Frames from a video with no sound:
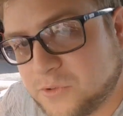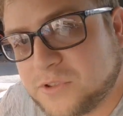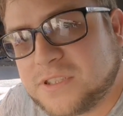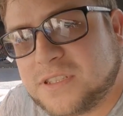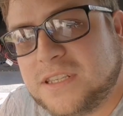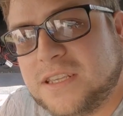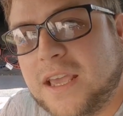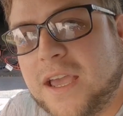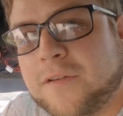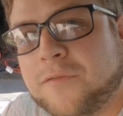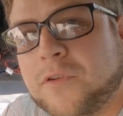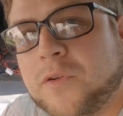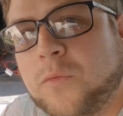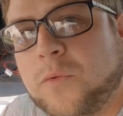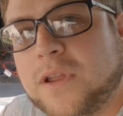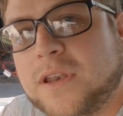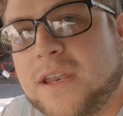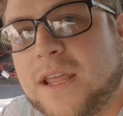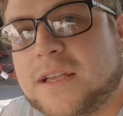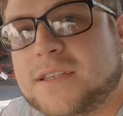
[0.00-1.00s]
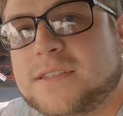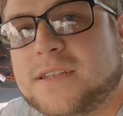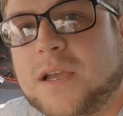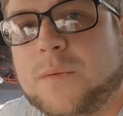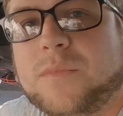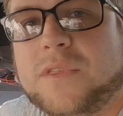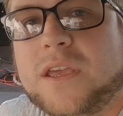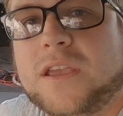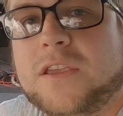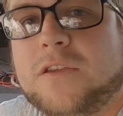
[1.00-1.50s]
will see everyone next
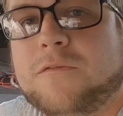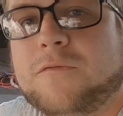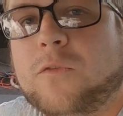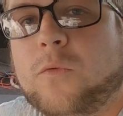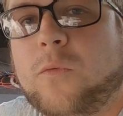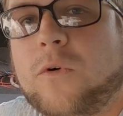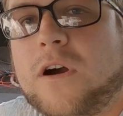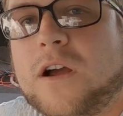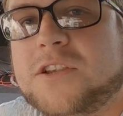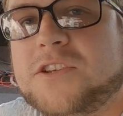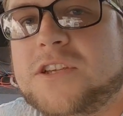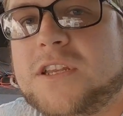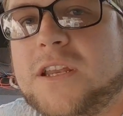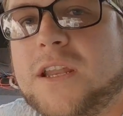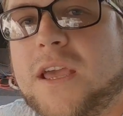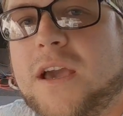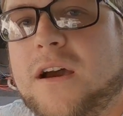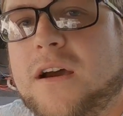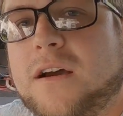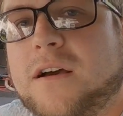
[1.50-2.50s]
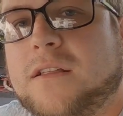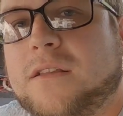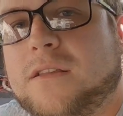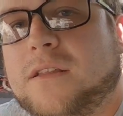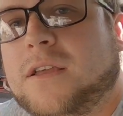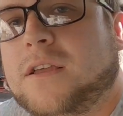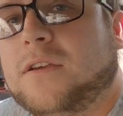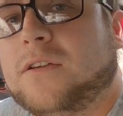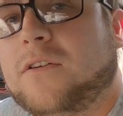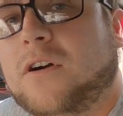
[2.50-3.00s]
time. Thank you for watching.
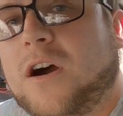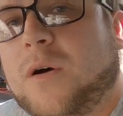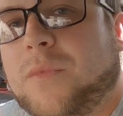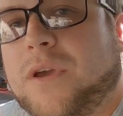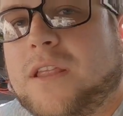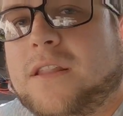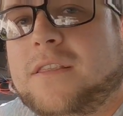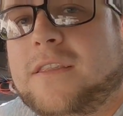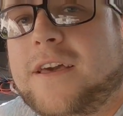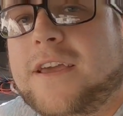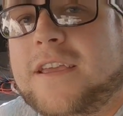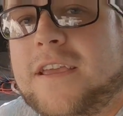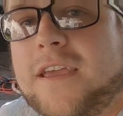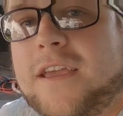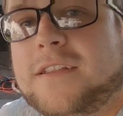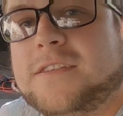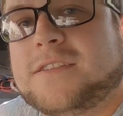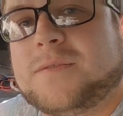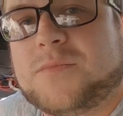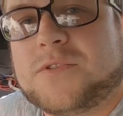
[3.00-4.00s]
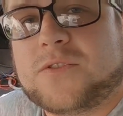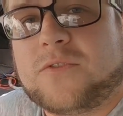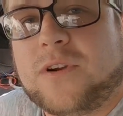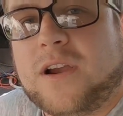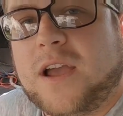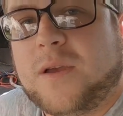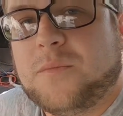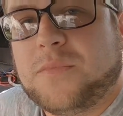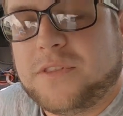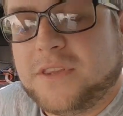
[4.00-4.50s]
Comment, like, and
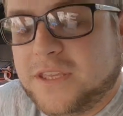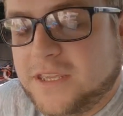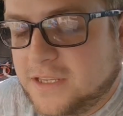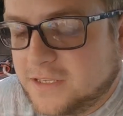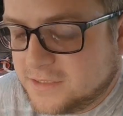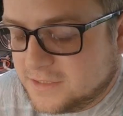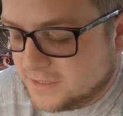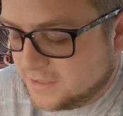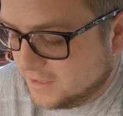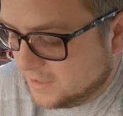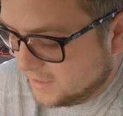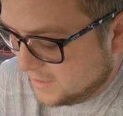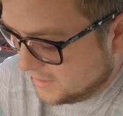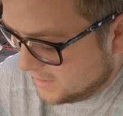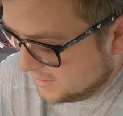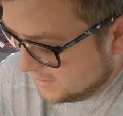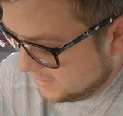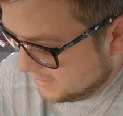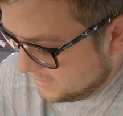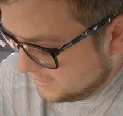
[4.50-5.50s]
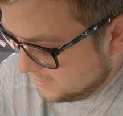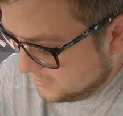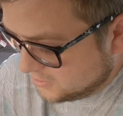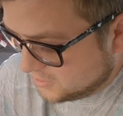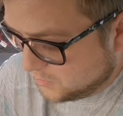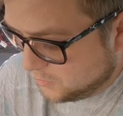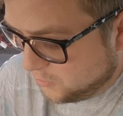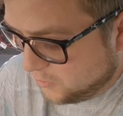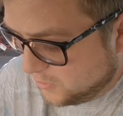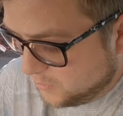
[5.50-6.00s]
subscribe, please. Your
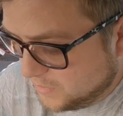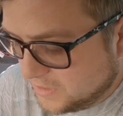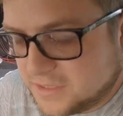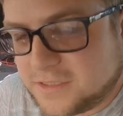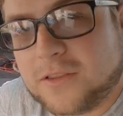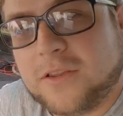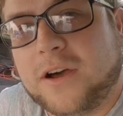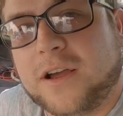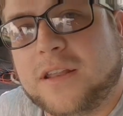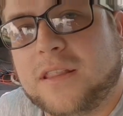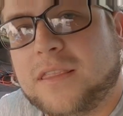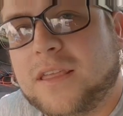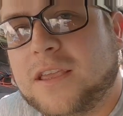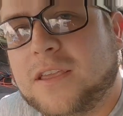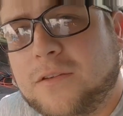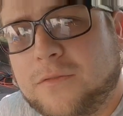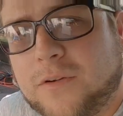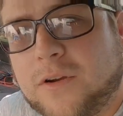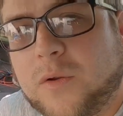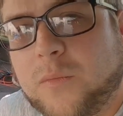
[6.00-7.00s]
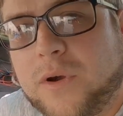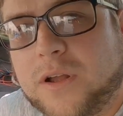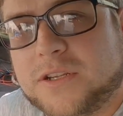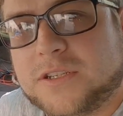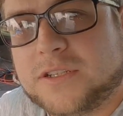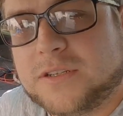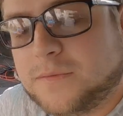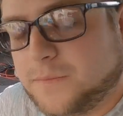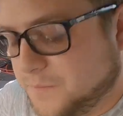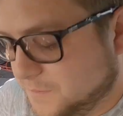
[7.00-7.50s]
support means a lot. Thank you very
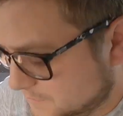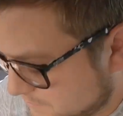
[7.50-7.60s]
much.